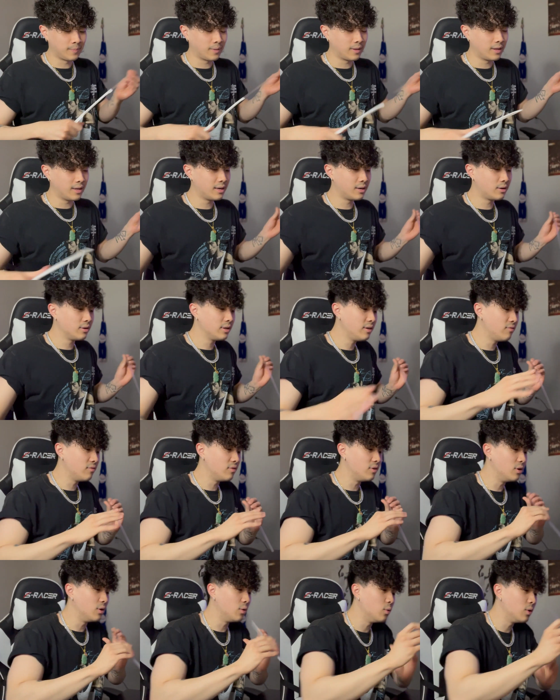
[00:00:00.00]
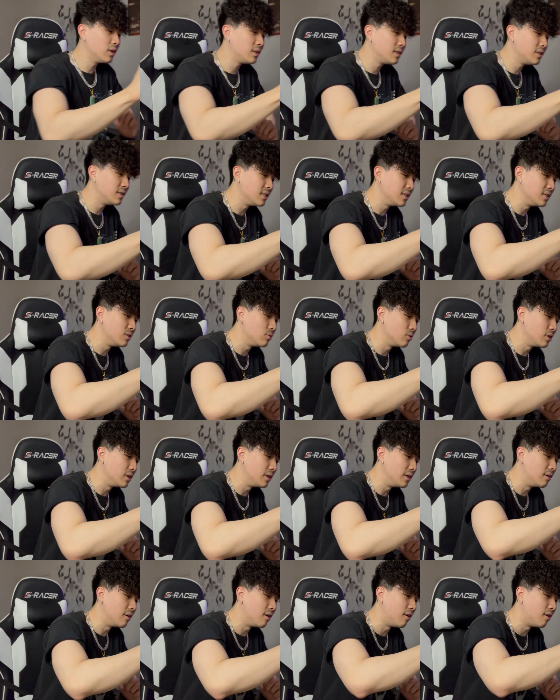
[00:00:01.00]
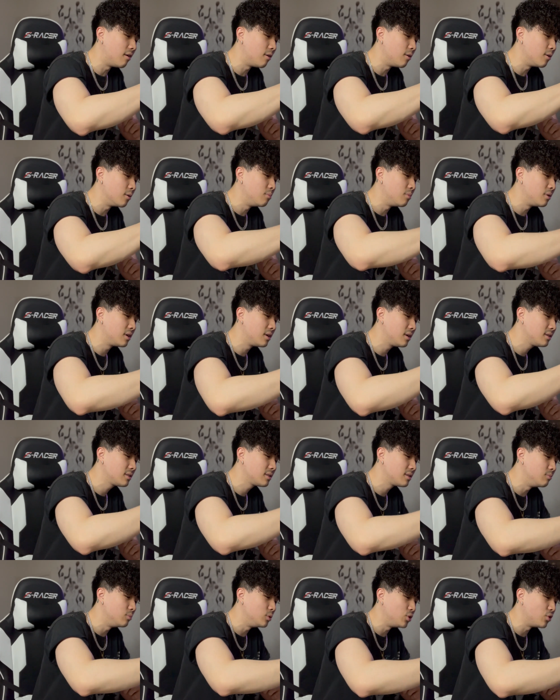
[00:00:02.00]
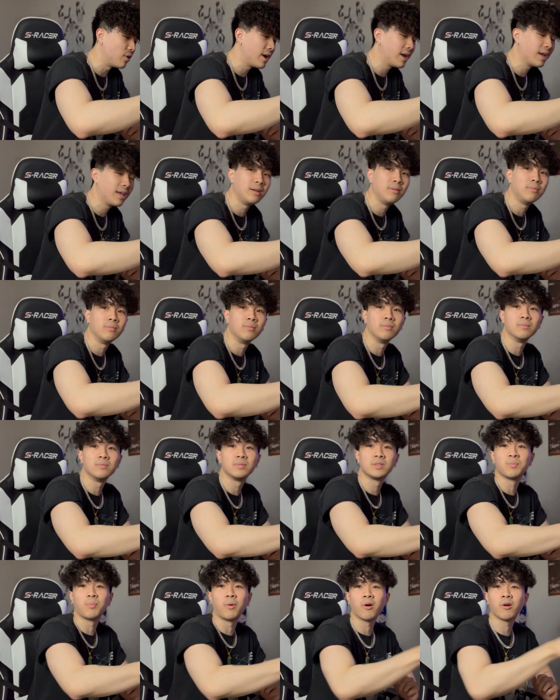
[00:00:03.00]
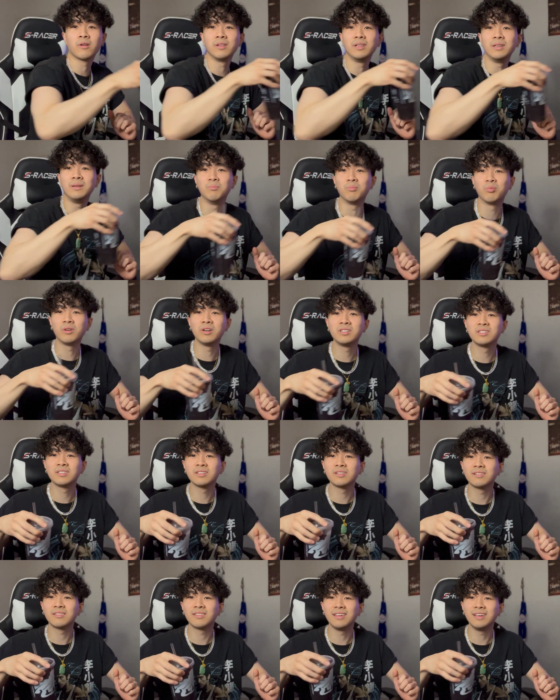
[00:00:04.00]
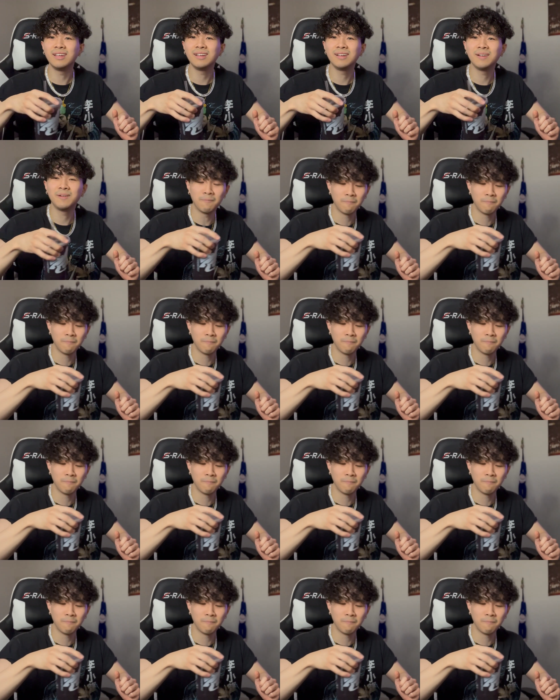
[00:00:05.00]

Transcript: And I don't even know what this is really called, bruh. Some dragon sparkling brisk thing.